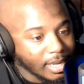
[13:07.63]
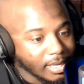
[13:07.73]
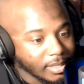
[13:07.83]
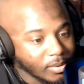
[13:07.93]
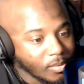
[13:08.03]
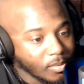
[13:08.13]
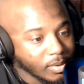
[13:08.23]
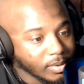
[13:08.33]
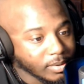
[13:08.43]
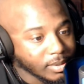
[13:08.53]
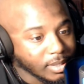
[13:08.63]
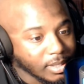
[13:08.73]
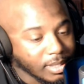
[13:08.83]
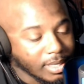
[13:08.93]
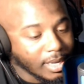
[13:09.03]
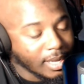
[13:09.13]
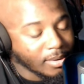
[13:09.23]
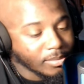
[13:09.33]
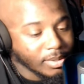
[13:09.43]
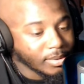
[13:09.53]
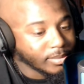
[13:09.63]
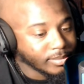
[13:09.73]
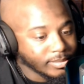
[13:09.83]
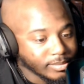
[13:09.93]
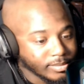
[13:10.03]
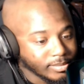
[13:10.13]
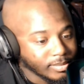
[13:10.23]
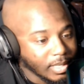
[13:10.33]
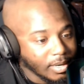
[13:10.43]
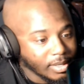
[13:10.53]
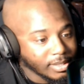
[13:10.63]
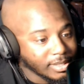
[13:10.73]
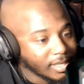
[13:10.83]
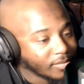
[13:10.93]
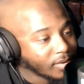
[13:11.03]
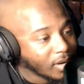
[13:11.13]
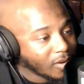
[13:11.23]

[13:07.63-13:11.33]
or I don't know. Is it different laws for